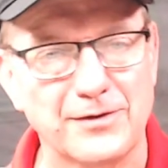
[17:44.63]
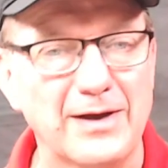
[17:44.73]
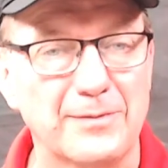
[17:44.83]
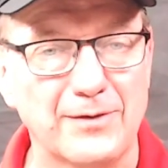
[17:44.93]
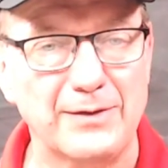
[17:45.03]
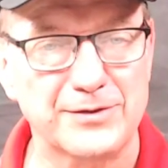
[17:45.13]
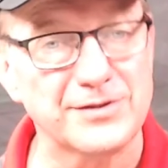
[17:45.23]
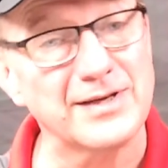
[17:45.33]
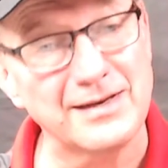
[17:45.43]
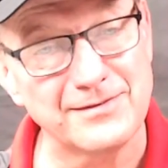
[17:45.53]
Marais, which is
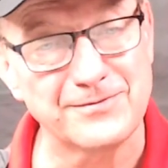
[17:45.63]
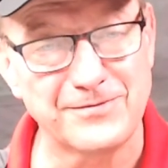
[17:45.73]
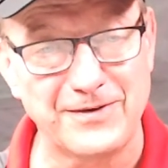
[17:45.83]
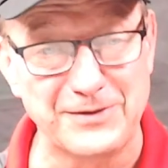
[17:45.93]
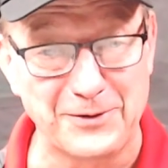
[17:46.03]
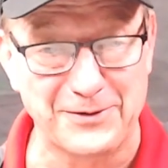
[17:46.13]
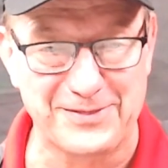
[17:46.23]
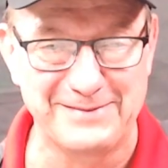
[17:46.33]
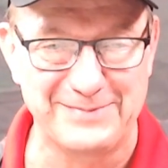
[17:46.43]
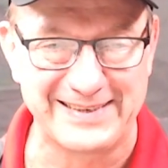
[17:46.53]
kind of far north.
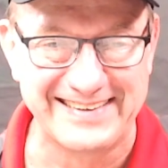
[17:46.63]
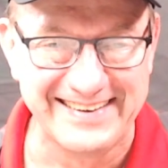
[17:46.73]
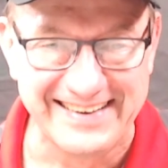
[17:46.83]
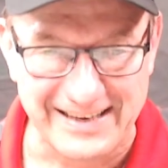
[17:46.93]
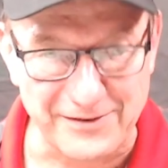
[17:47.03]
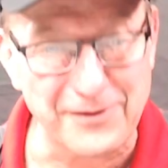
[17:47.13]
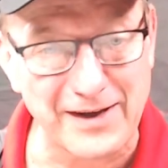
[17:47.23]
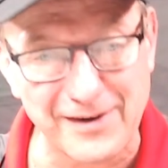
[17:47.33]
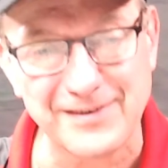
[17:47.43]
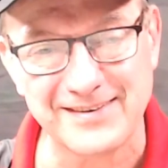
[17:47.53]
But if you're
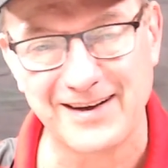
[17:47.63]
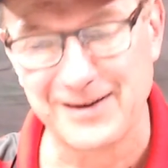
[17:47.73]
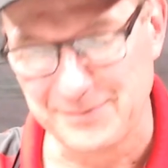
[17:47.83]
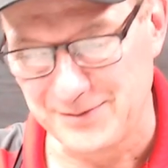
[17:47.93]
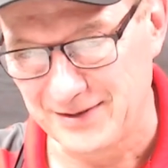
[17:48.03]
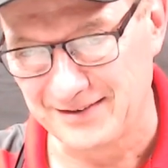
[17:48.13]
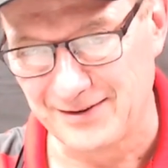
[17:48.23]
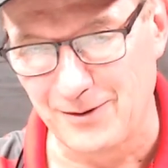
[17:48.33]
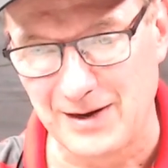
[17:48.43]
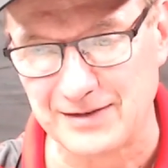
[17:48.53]
there, you can
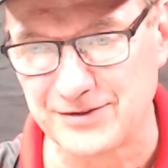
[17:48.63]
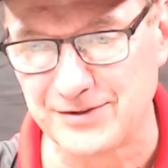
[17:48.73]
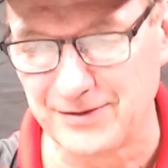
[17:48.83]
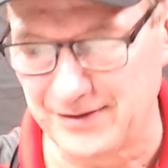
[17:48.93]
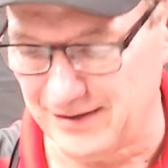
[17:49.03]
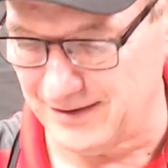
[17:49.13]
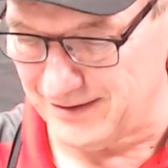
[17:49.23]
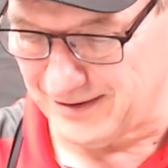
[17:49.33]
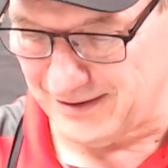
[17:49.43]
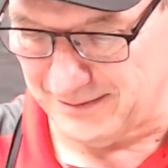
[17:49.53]
go on to
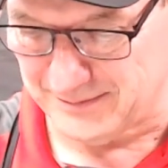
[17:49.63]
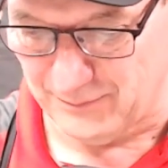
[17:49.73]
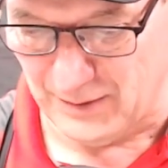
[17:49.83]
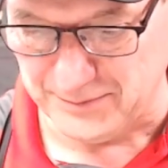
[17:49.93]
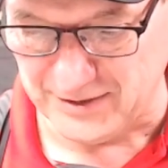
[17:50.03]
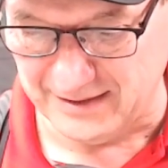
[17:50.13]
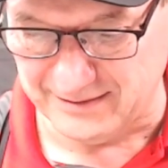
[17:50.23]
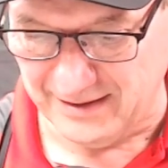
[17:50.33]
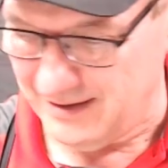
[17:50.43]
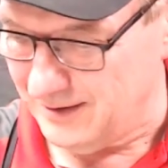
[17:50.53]
their website,
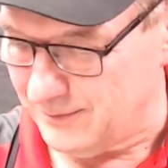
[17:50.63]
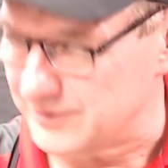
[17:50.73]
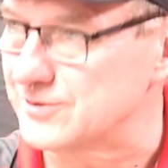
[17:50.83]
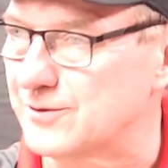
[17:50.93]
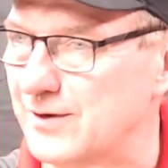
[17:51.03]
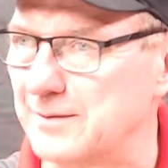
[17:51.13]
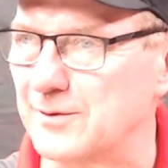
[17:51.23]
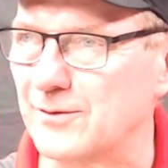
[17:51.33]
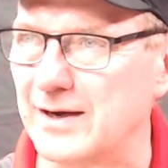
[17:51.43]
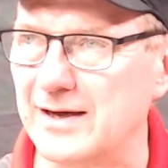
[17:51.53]
which is Grand
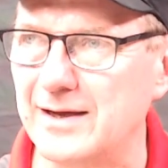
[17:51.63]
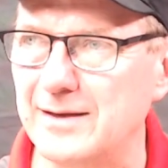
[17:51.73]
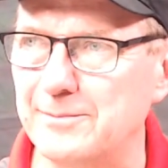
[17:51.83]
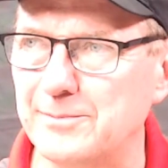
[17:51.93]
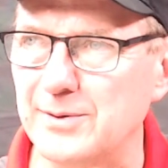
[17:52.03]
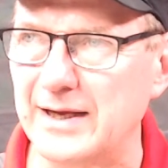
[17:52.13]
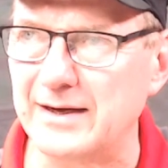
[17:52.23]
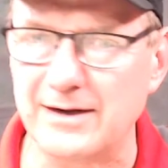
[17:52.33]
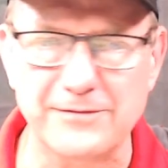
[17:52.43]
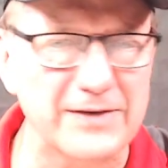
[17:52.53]
Marais Plein
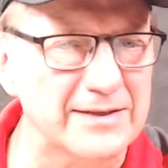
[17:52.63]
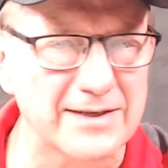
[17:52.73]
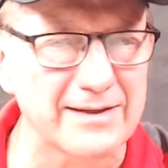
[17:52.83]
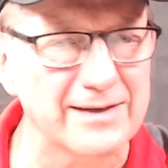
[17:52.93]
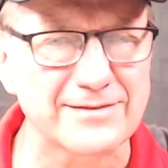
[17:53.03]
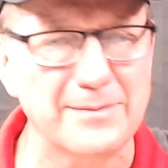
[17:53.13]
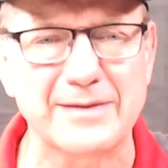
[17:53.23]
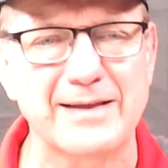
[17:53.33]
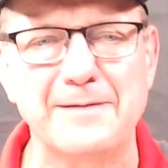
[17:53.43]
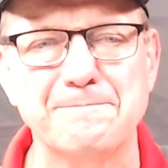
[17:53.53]
Air Fest, I think it's something like
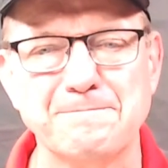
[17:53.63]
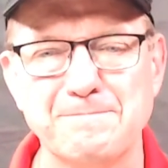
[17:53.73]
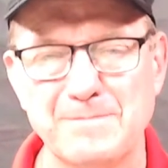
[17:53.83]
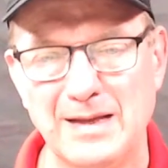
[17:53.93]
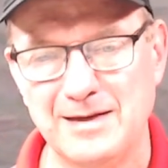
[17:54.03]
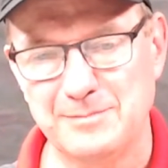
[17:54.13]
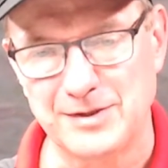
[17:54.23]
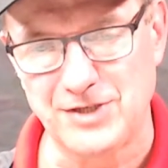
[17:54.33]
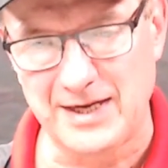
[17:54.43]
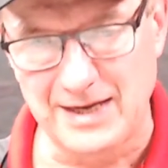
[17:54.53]
that. But
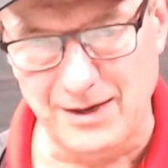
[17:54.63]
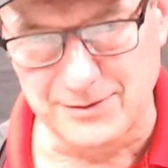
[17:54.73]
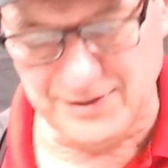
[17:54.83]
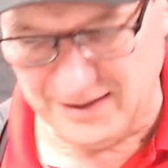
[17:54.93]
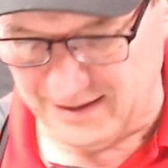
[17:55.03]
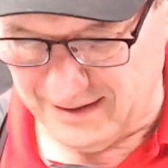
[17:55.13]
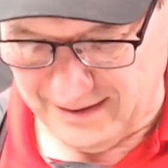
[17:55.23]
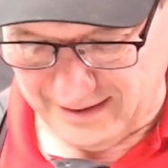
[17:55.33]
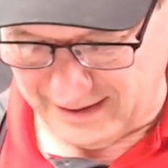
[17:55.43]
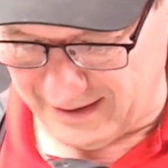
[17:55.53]
check it out.
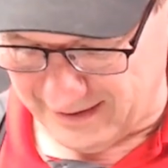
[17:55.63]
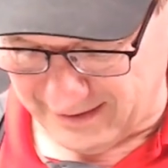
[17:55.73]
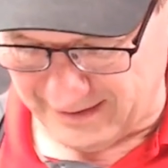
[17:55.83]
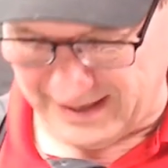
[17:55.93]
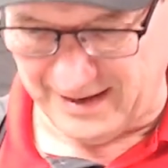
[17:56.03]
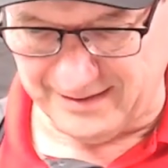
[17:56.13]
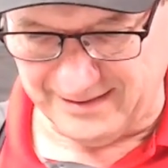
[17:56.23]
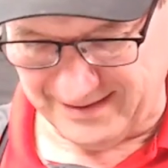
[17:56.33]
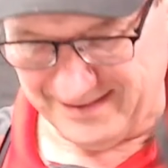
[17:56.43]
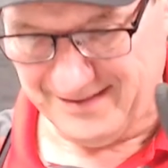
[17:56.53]
And again,
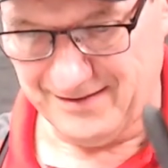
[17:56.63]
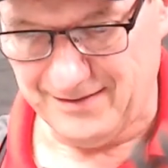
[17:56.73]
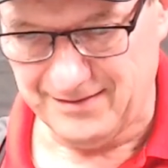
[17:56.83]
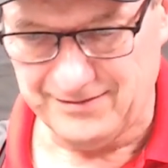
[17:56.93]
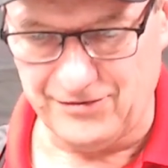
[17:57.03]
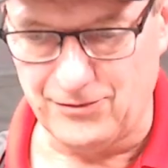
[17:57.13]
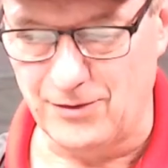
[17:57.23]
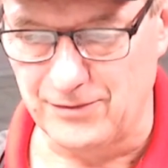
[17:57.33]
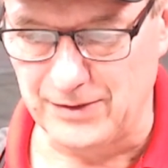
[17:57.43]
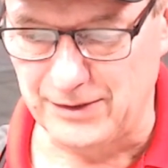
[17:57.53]
just to go
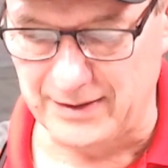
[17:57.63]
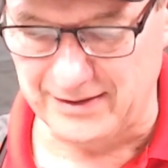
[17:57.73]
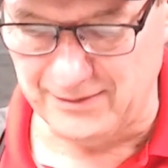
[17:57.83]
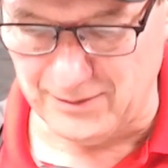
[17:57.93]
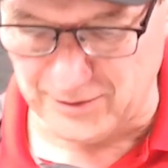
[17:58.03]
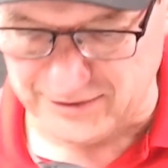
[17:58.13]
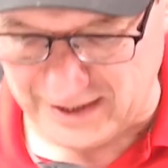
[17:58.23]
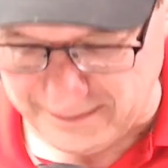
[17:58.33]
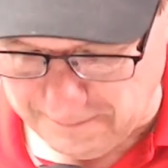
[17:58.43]
over really quickly one more time: